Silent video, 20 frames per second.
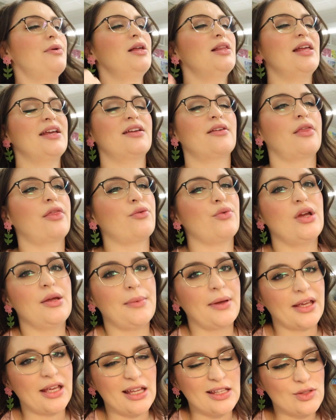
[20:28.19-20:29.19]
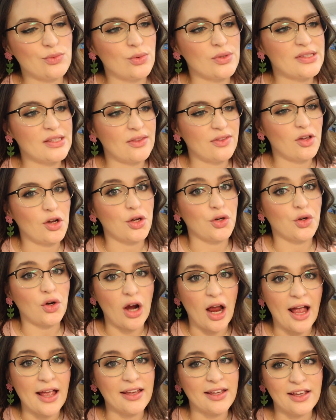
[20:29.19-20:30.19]
like three of my kids will sit there and
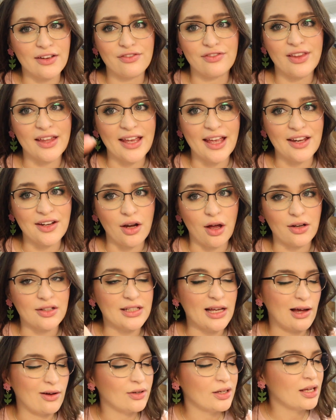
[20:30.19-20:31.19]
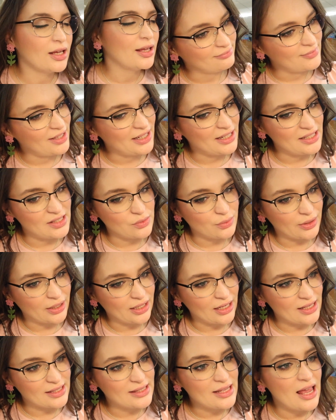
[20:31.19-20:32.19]
cry if they get knocked out. It is what
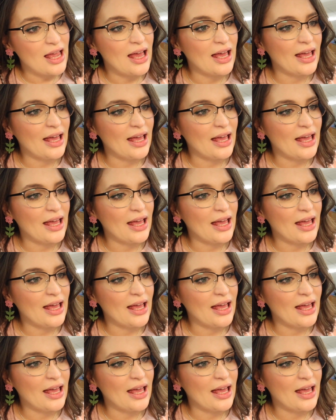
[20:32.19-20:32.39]
it is.